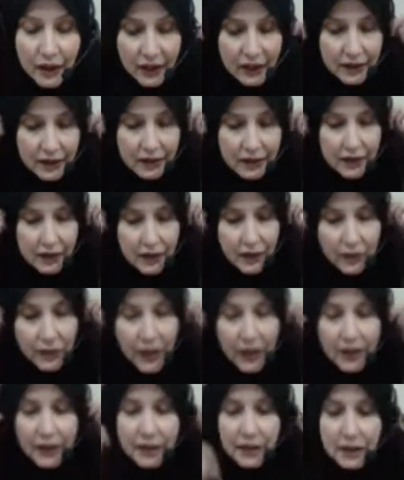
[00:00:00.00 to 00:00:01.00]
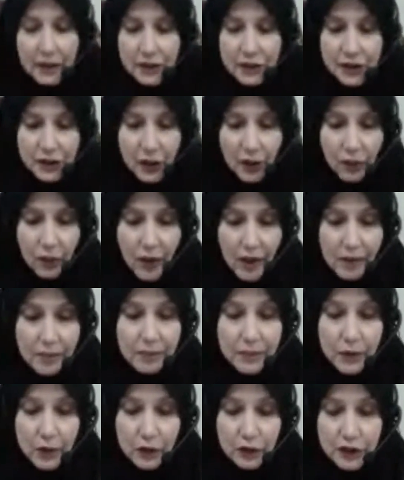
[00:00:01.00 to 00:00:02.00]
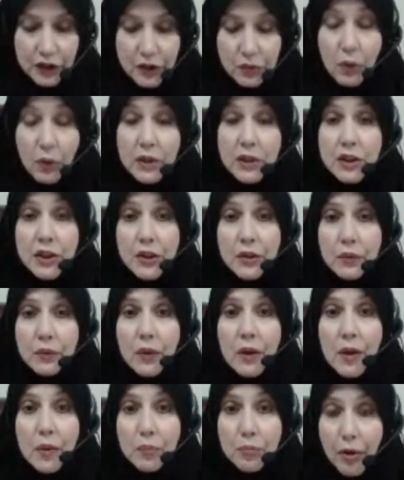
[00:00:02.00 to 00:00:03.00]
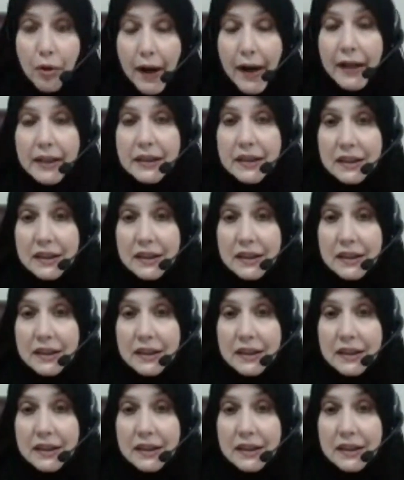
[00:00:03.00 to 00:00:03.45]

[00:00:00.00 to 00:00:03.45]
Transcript: Okay, good. Okay, so you'll just want to